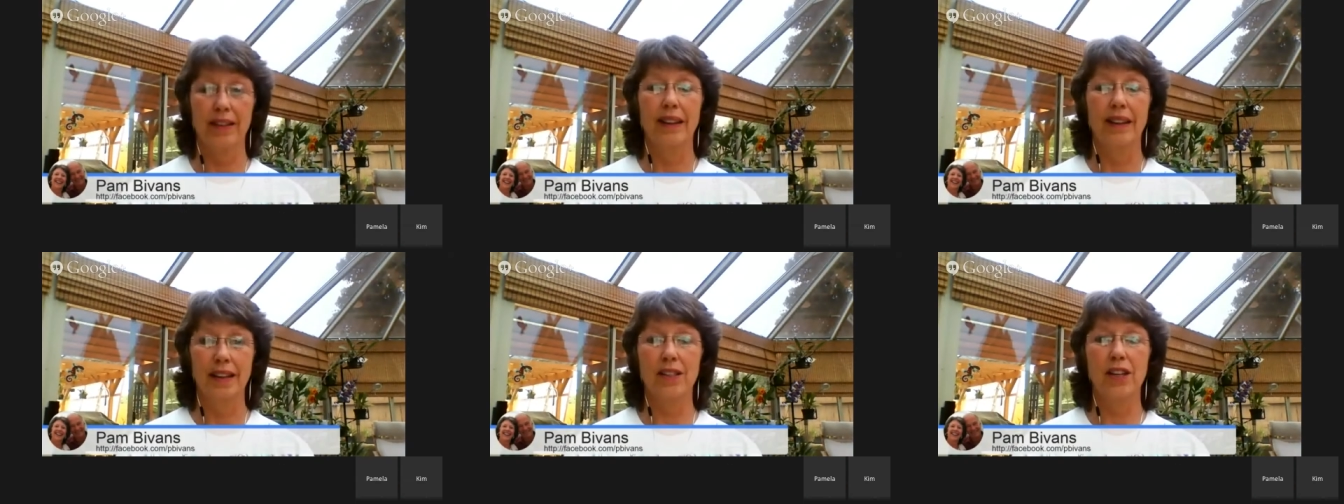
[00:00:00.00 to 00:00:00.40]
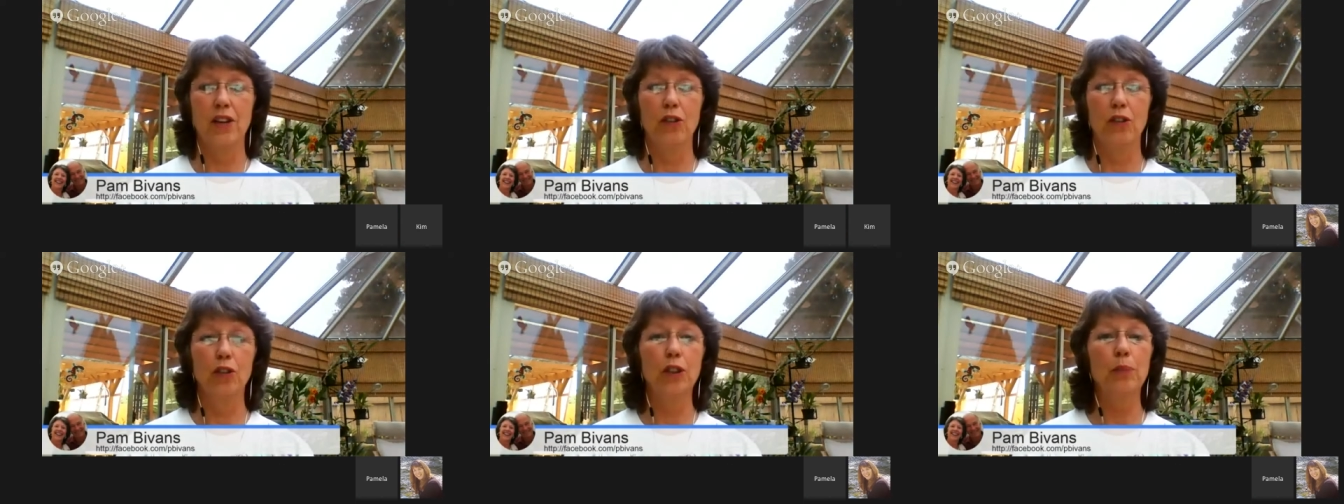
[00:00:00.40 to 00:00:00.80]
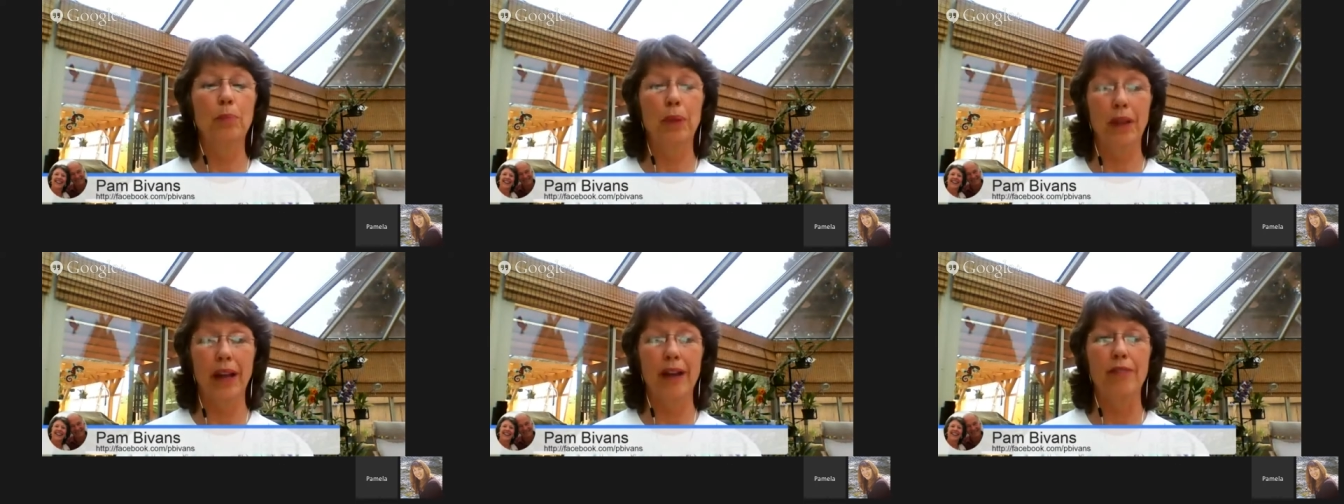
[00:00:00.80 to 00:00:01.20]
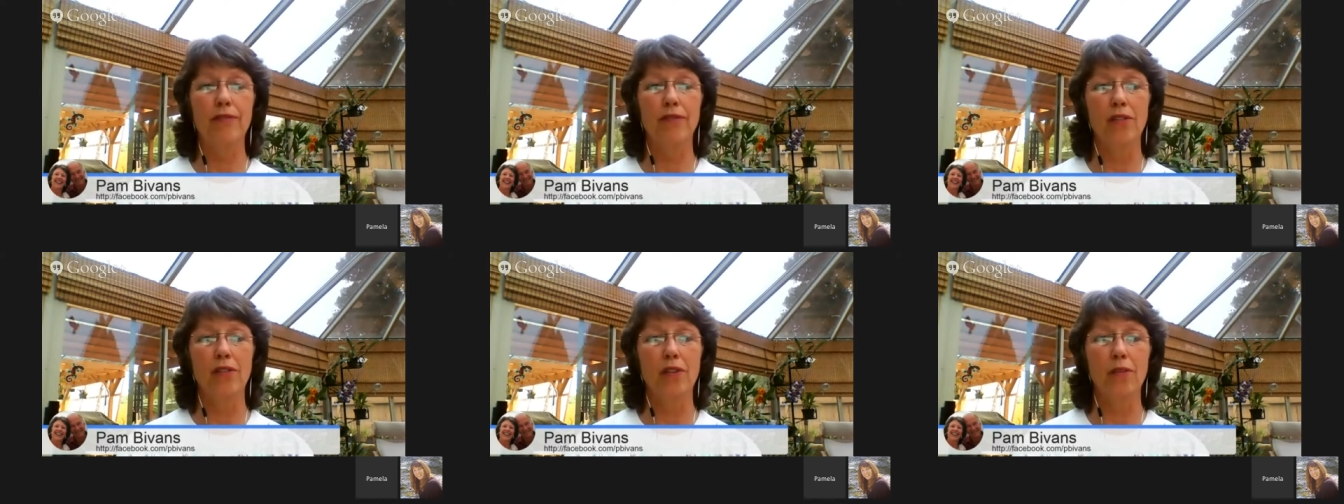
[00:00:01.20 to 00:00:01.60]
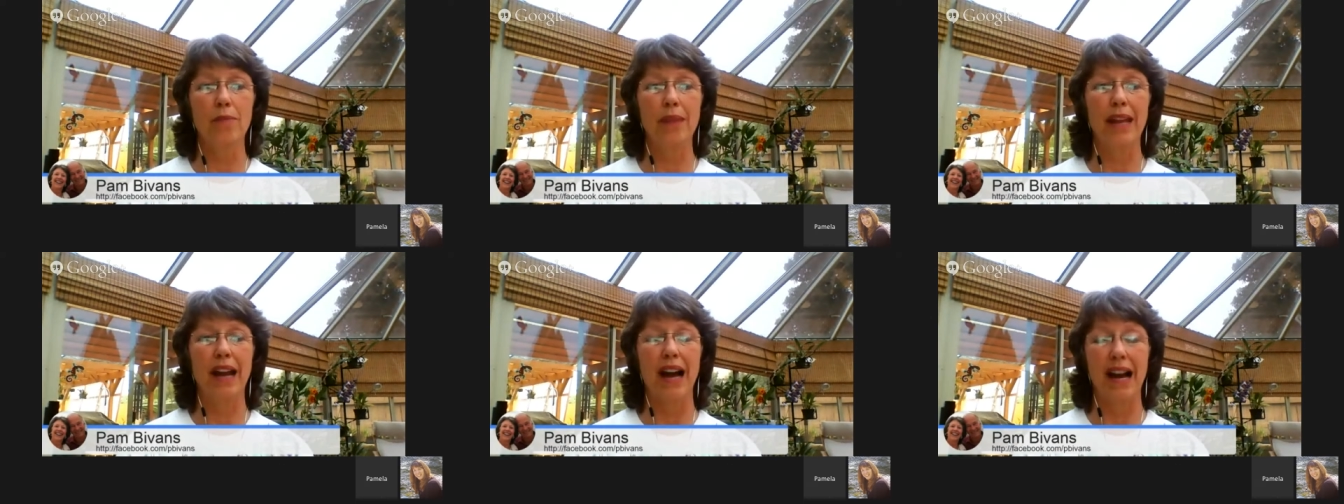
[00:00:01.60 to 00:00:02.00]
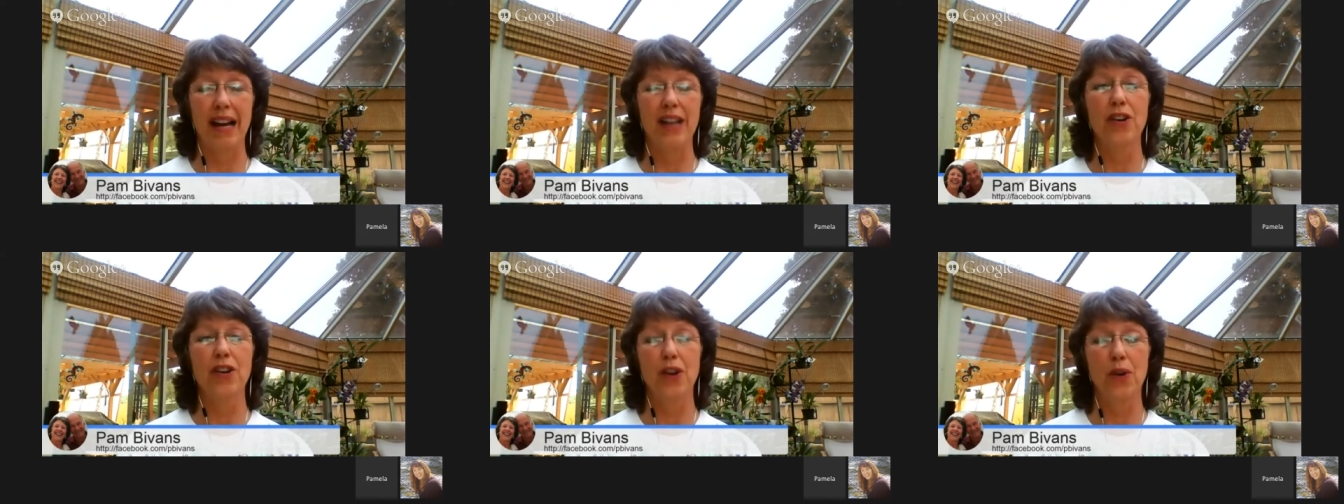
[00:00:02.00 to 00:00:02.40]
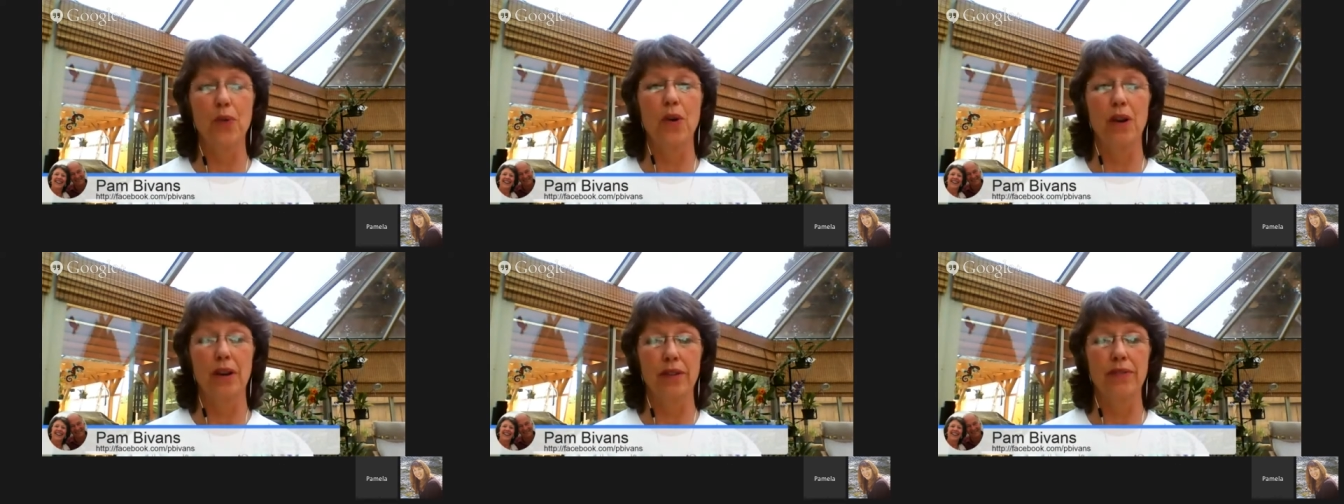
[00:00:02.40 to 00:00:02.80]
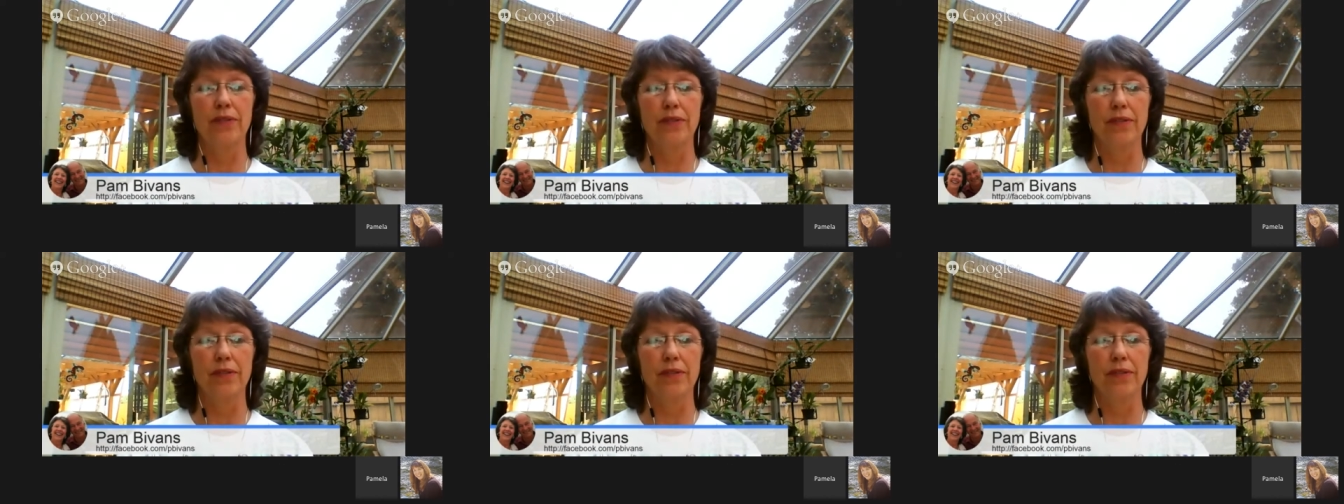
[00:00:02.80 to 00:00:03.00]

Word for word: It's the only platform that I know of